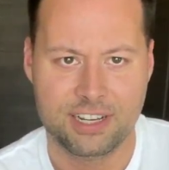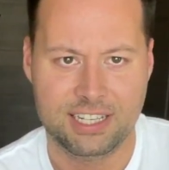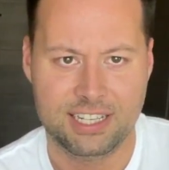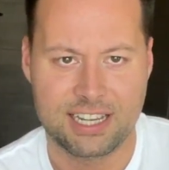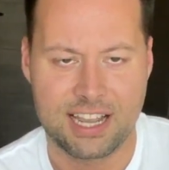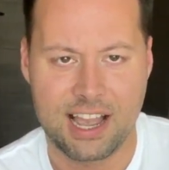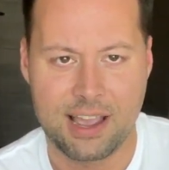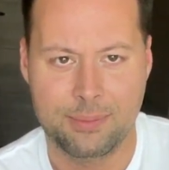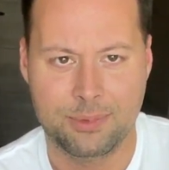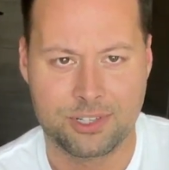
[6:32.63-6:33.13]

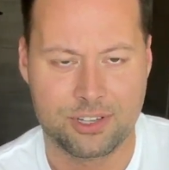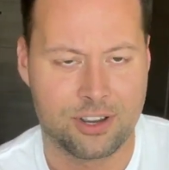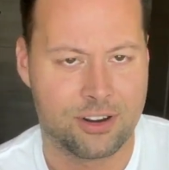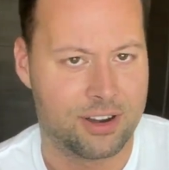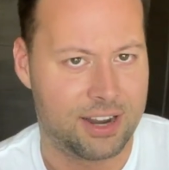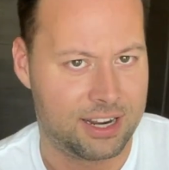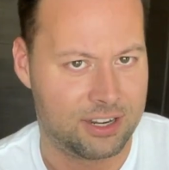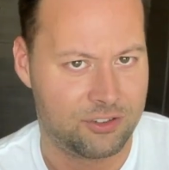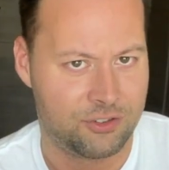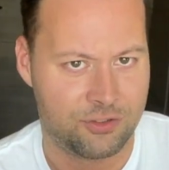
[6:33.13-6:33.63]
times are
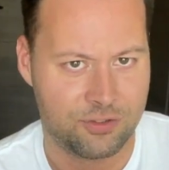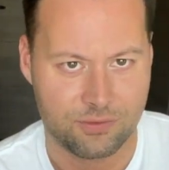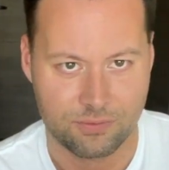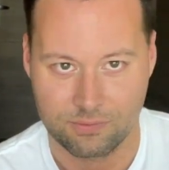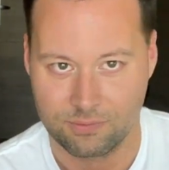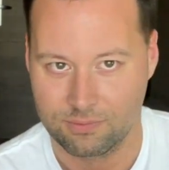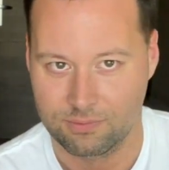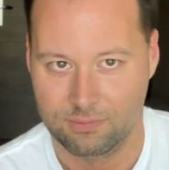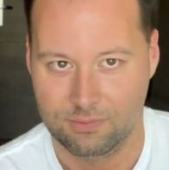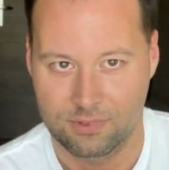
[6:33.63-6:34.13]

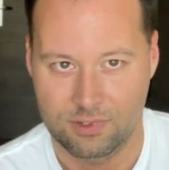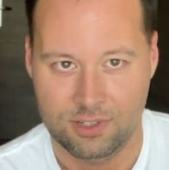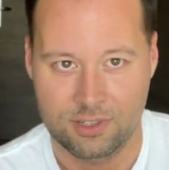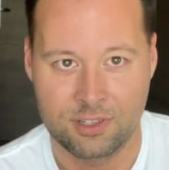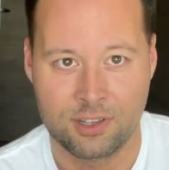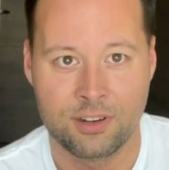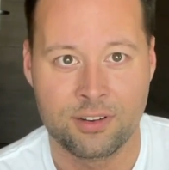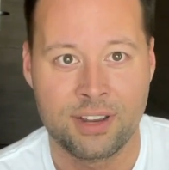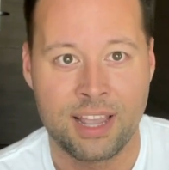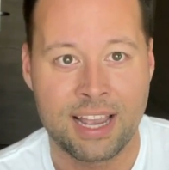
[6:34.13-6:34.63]

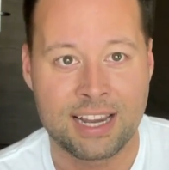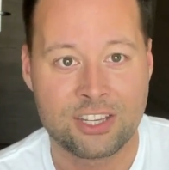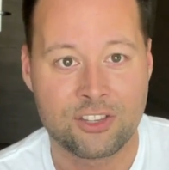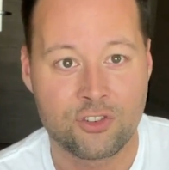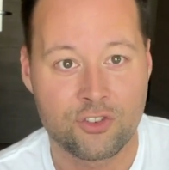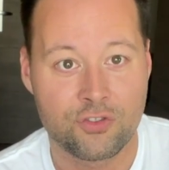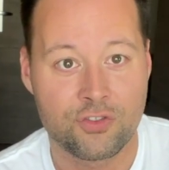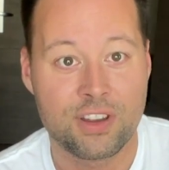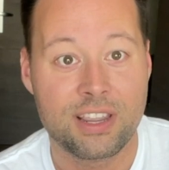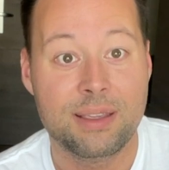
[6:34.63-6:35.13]

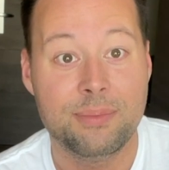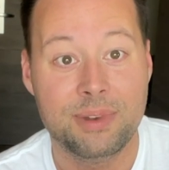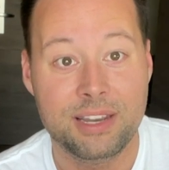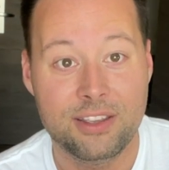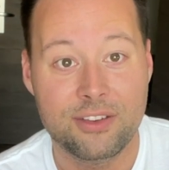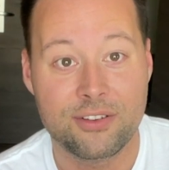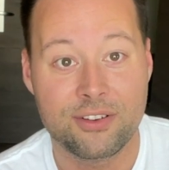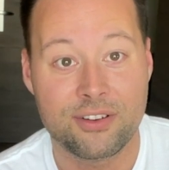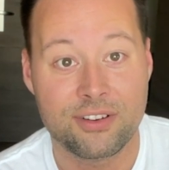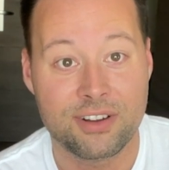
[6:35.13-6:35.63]
extremely
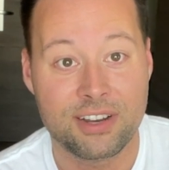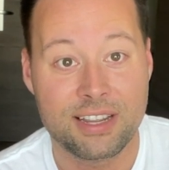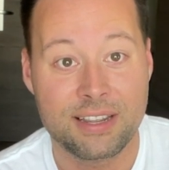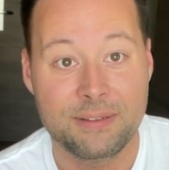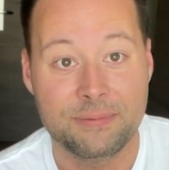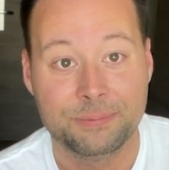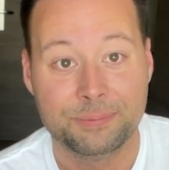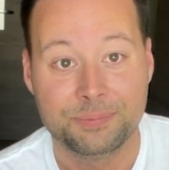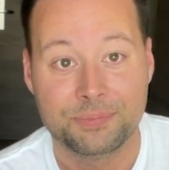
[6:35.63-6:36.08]
early.